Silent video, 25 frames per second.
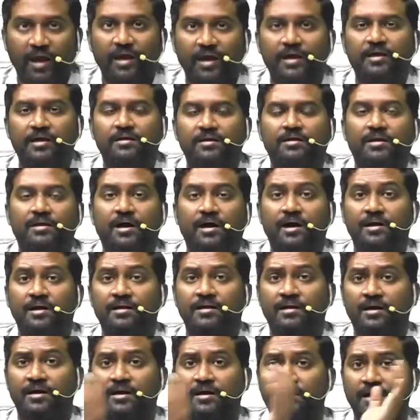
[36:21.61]
air
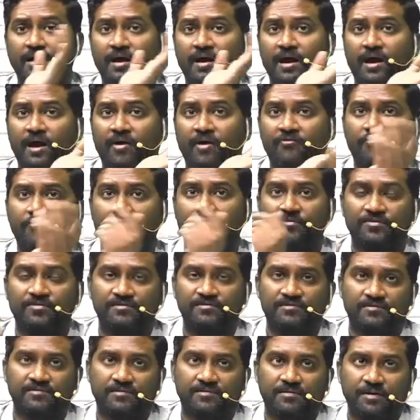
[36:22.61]
lined like a half
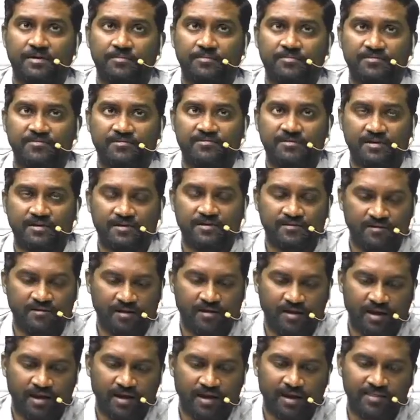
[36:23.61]
moon shaped
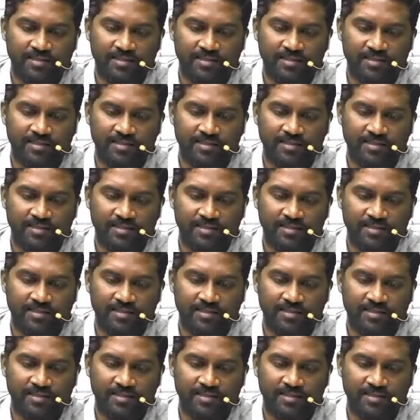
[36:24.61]
structure.